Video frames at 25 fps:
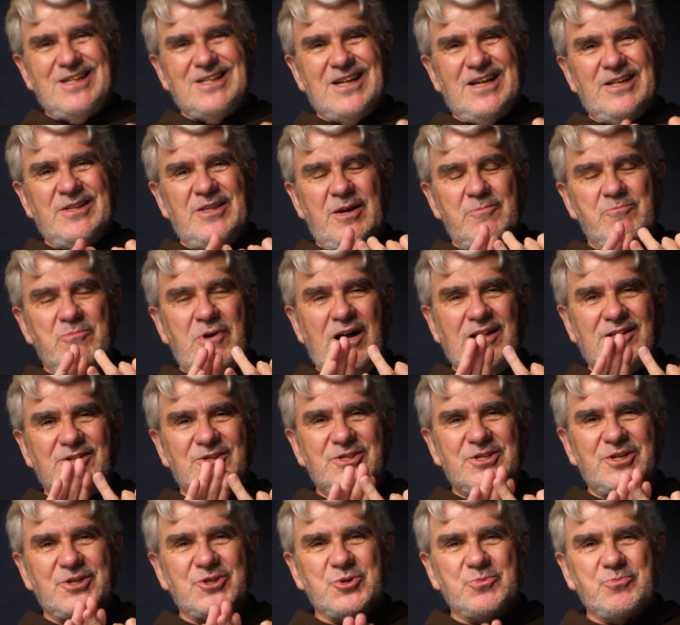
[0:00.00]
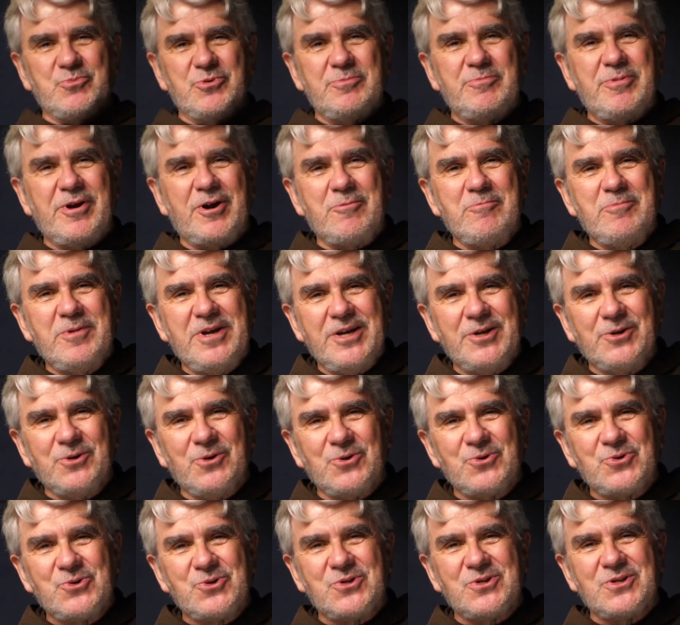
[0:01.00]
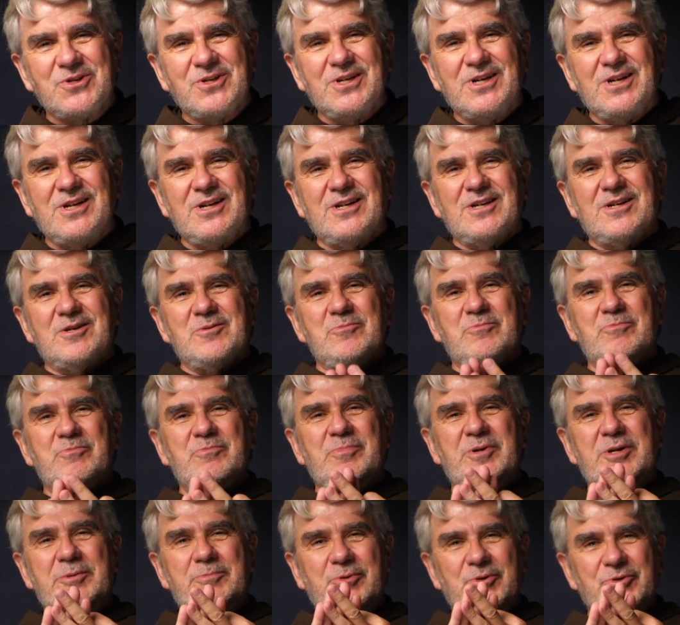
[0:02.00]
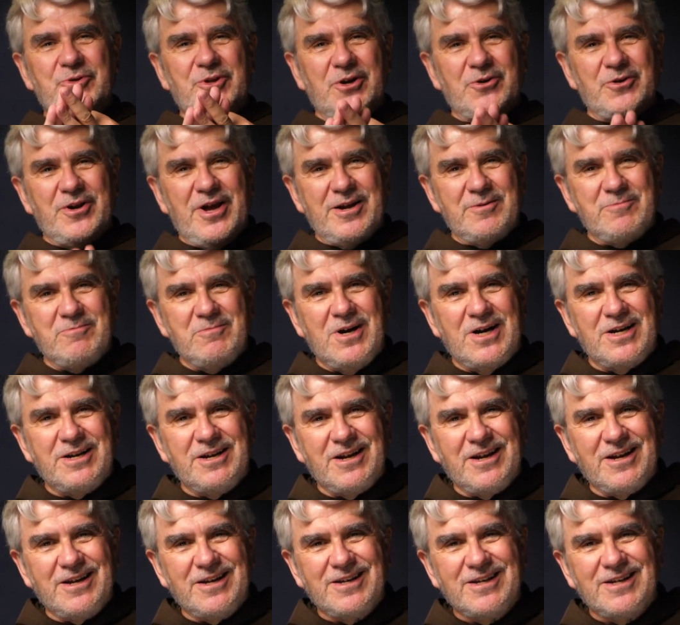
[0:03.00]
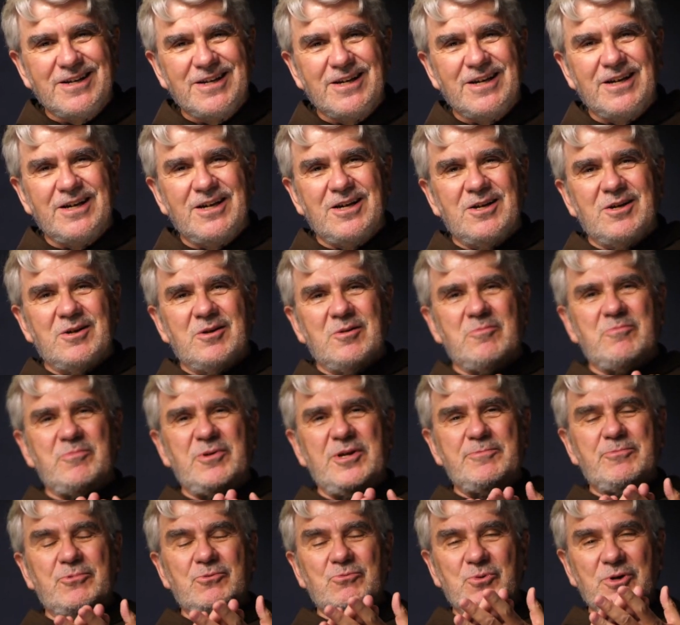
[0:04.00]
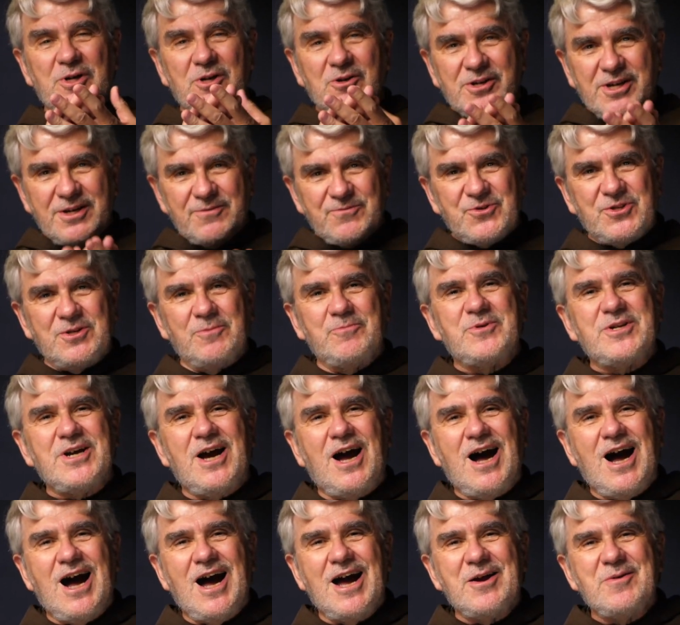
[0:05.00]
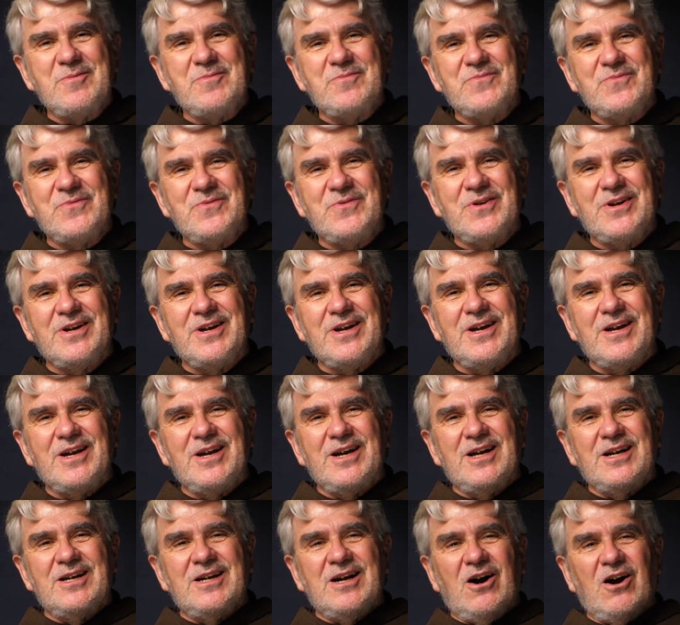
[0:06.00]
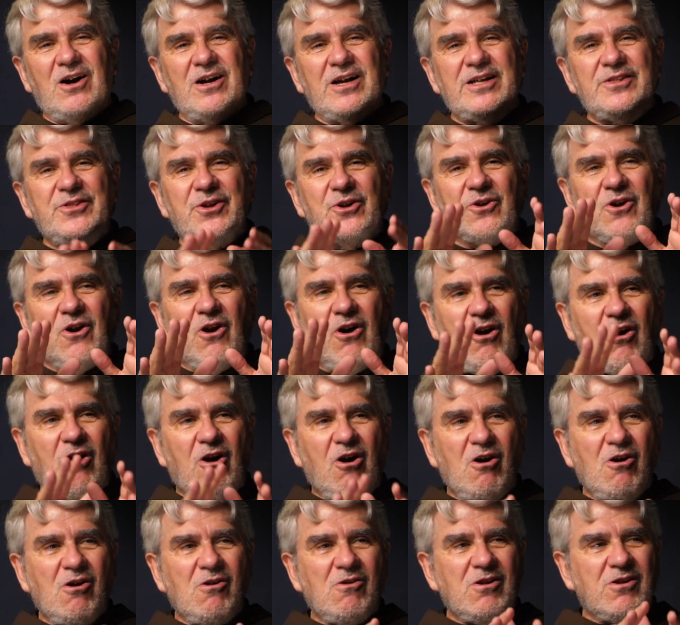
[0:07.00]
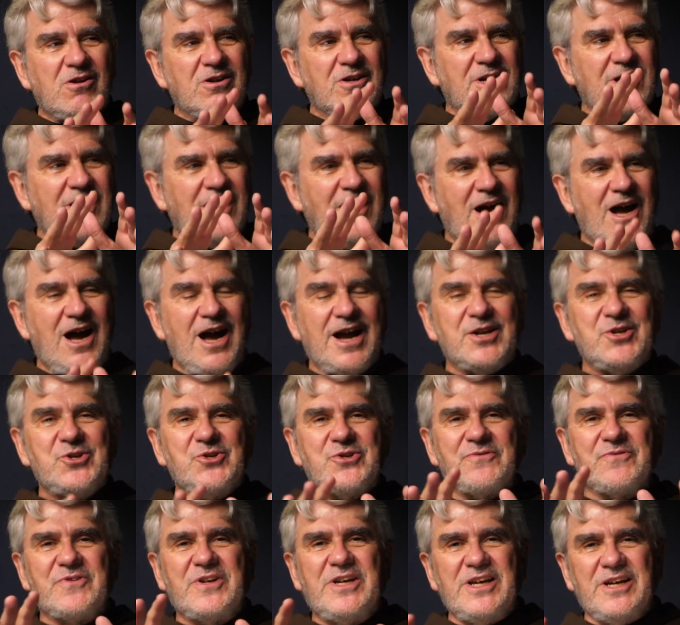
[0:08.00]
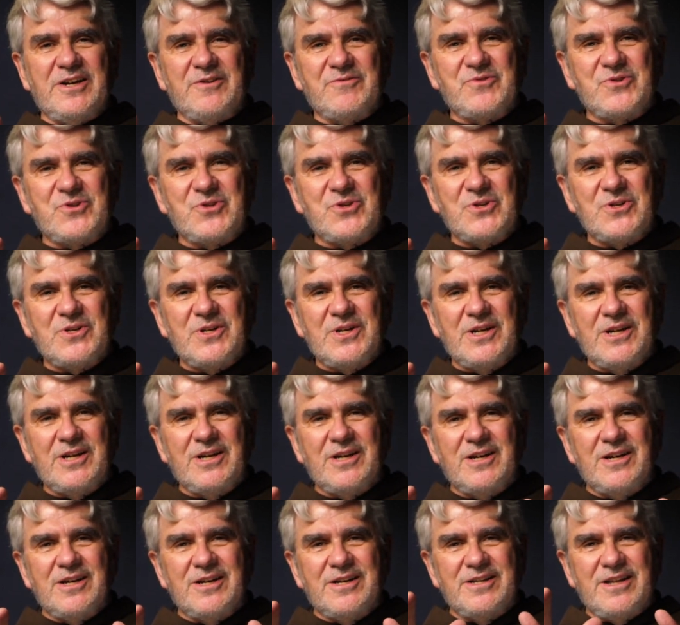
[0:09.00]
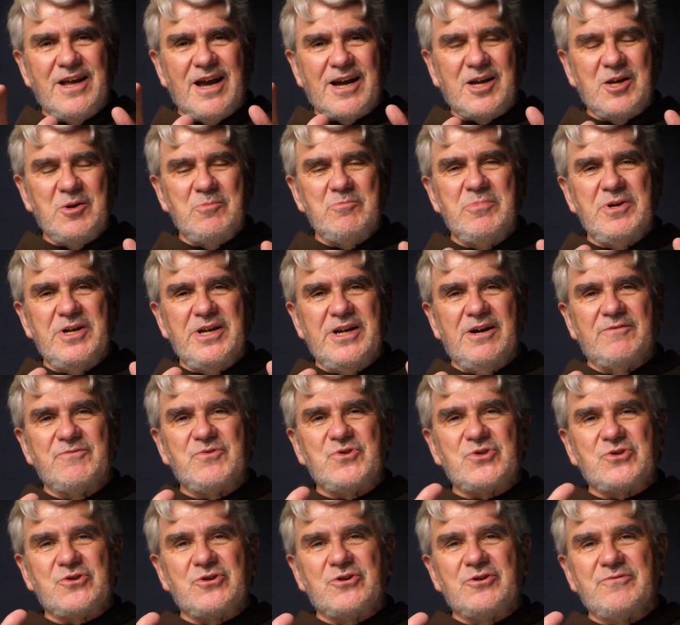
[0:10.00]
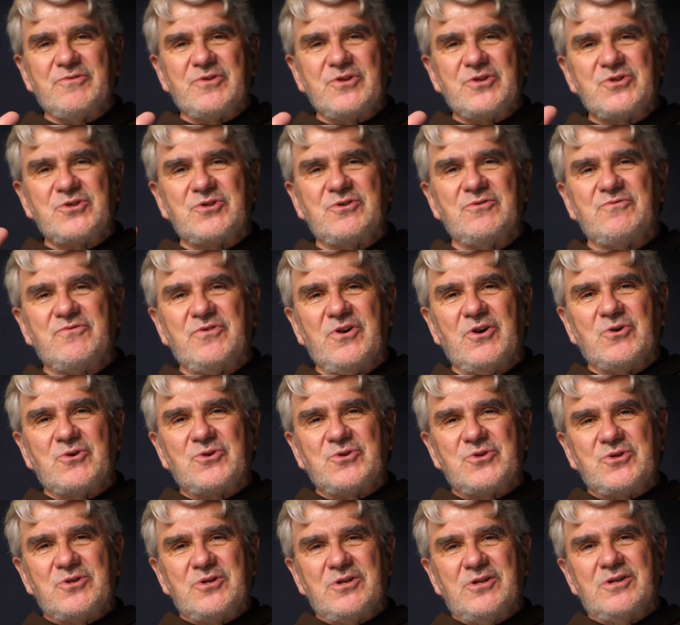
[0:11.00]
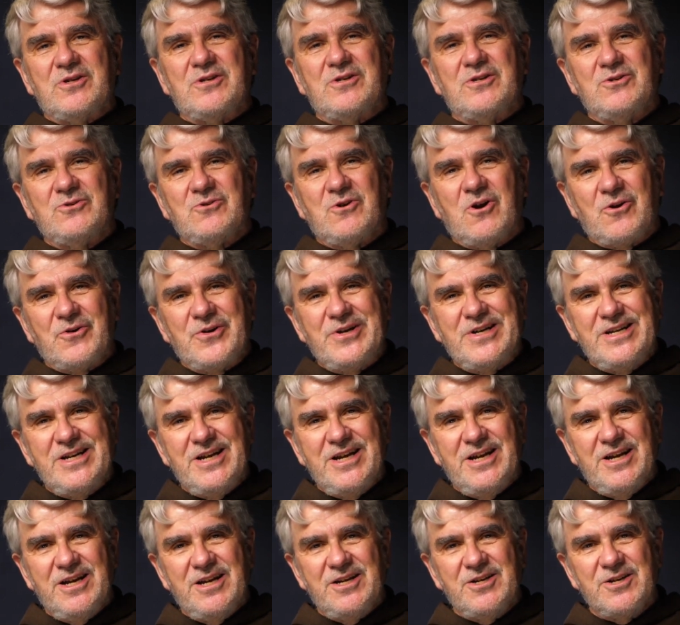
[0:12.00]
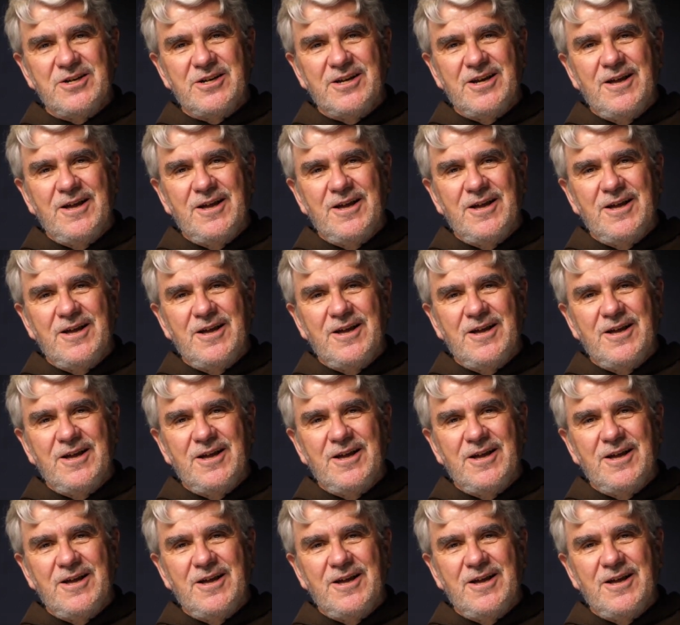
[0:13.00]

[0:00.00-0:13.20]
that volunteers prepare meals, people donate money, people will give some time. There are all kinds of gifts that can be of service to folks who are in need.